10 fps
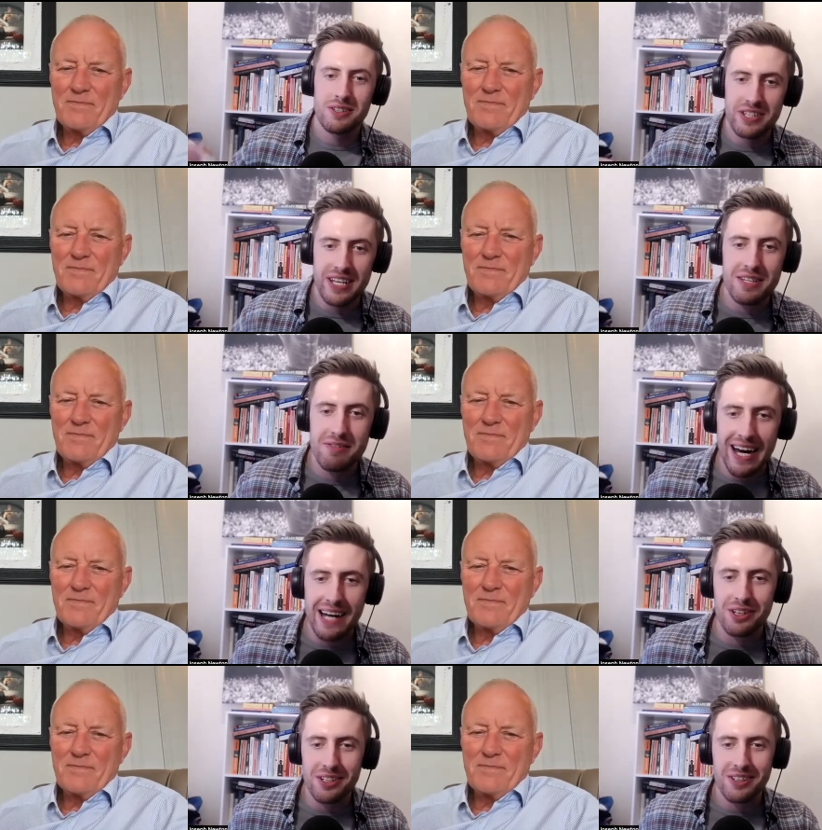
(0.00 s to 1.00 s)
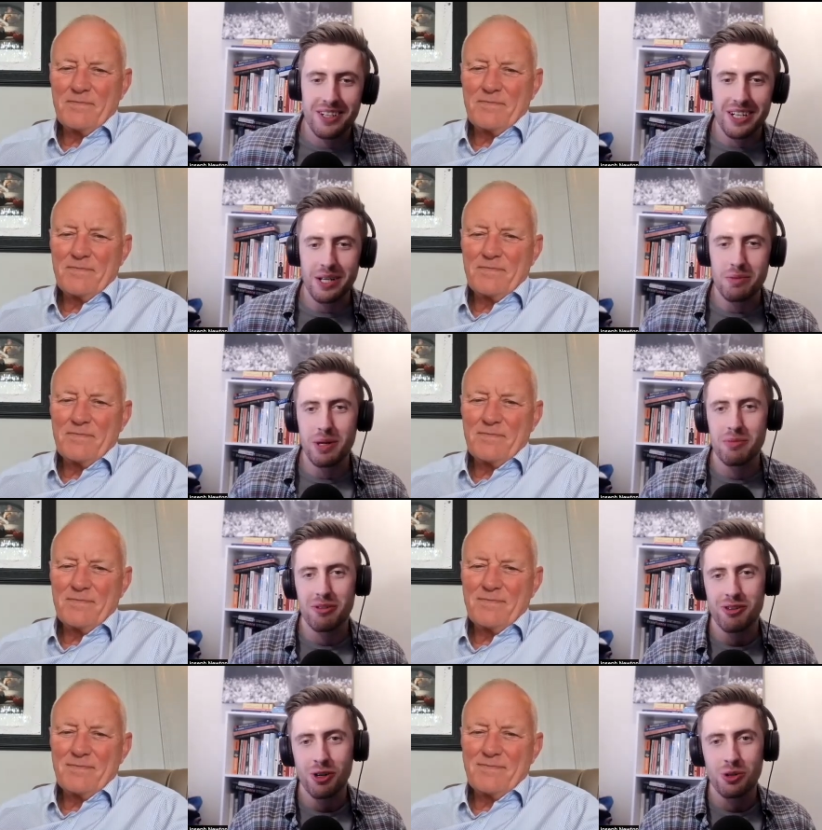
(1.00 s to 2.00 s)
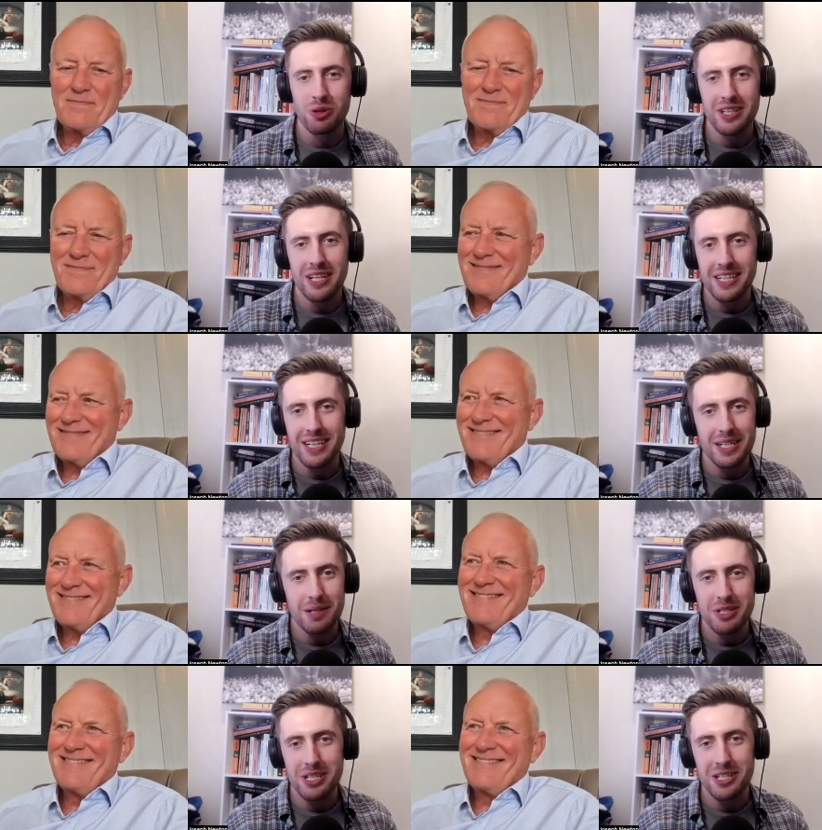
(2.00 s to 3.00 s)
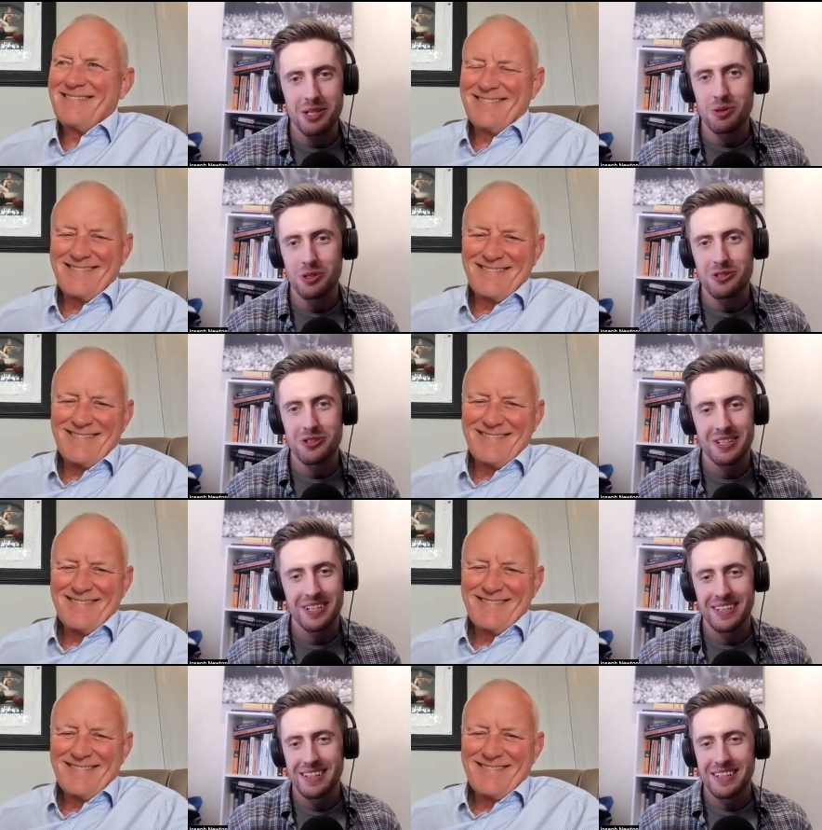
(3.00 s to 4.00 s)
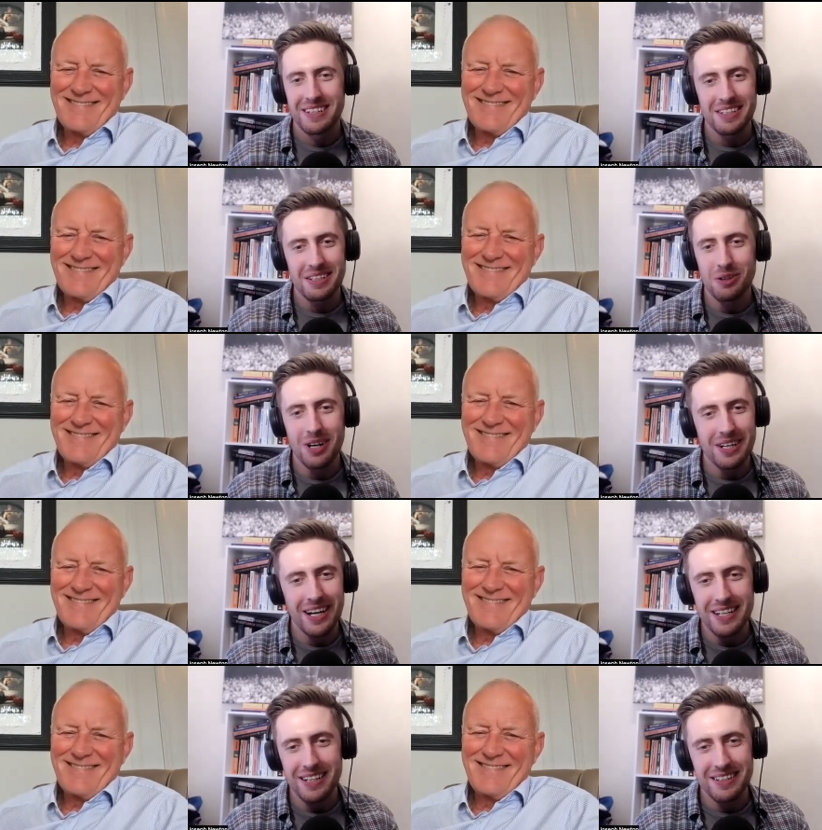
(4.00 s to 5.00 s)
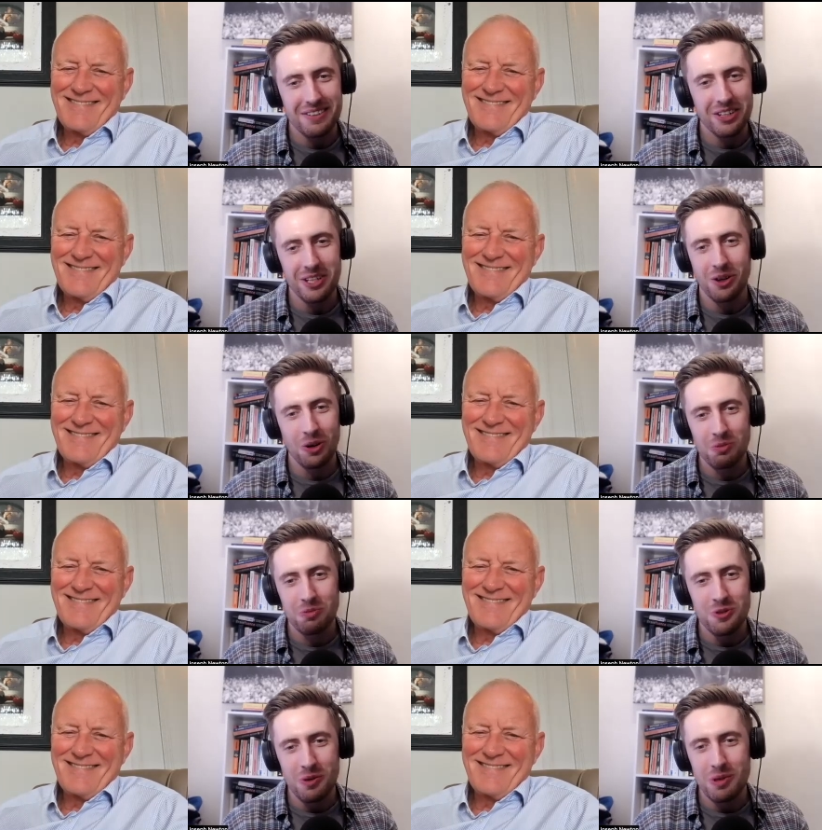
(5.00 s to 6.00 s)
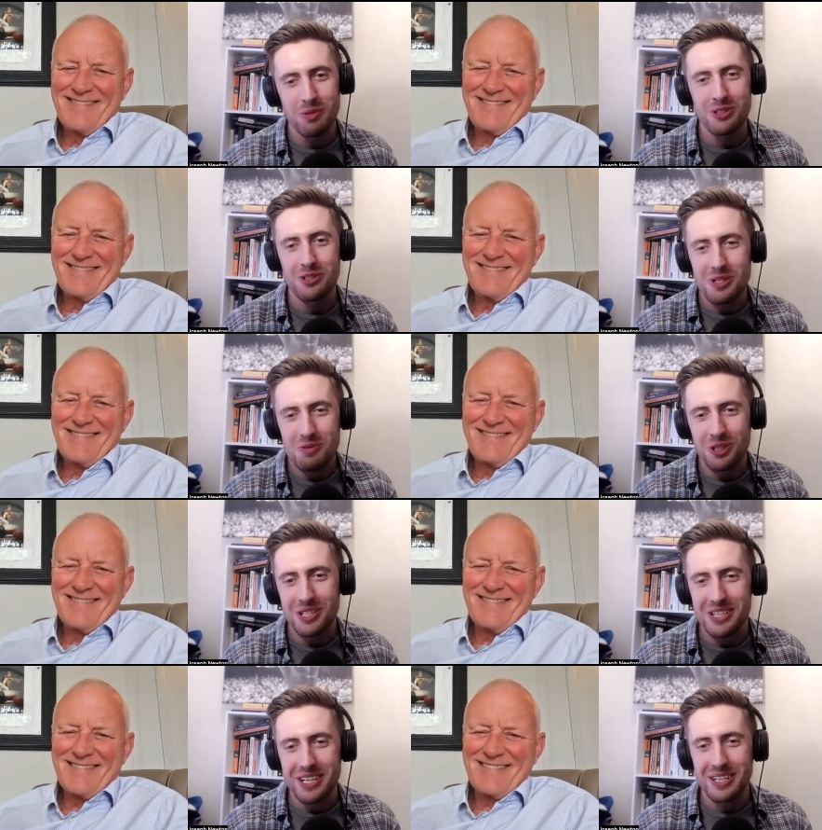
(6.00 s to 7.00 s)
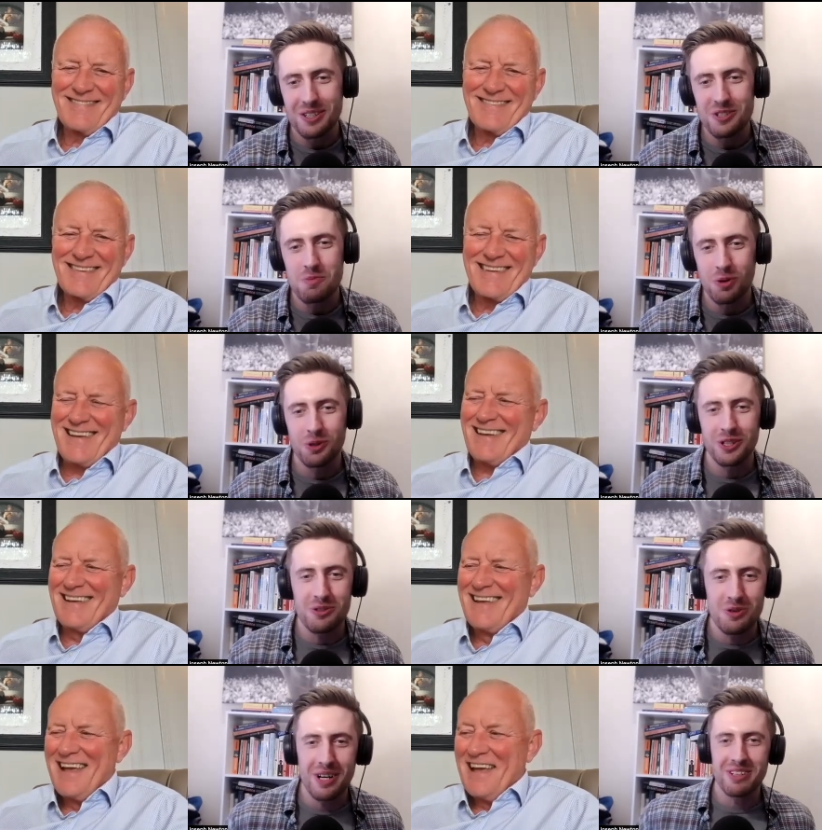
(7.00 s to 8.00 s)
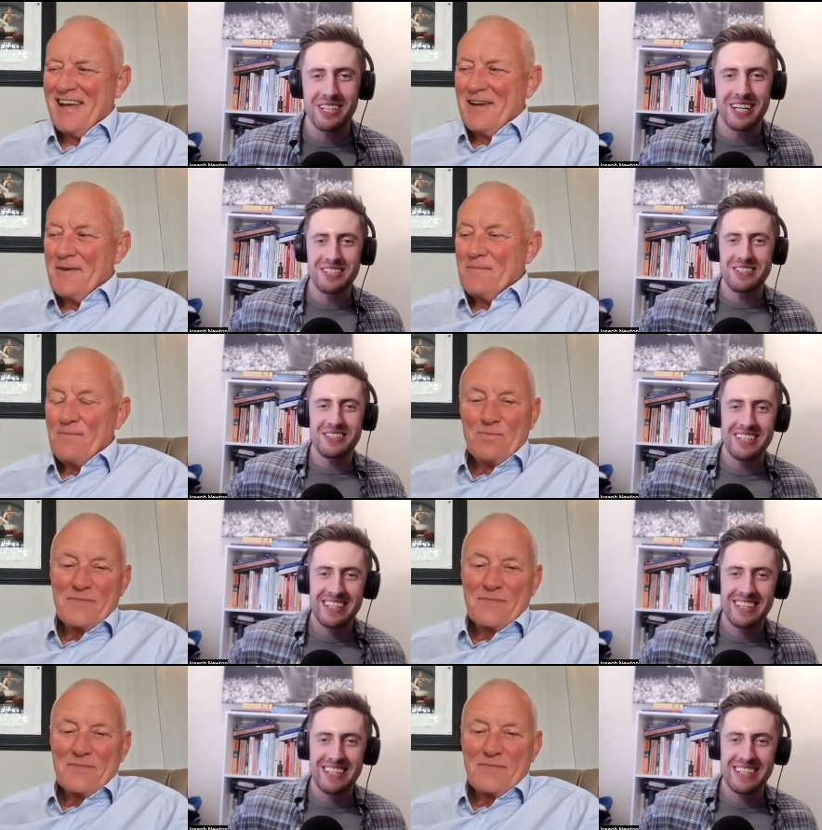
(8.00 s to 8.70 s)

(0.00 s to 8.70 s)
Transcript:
Speaker 1: Dave Allen. And I remember following that guy. I mean, and he was, you know, I, I had little hopes from him and to see what he did in the sport and to have a nice.